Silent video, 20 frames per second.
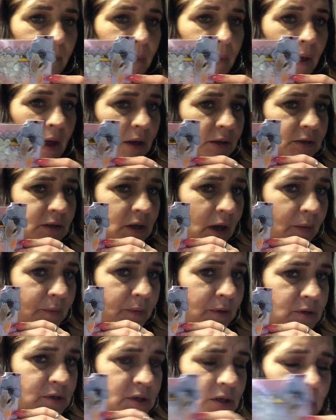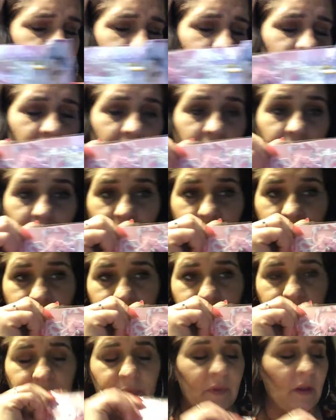back toppers in here.
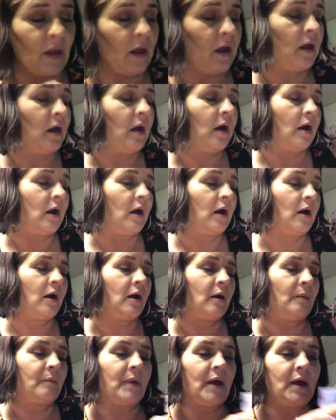Um,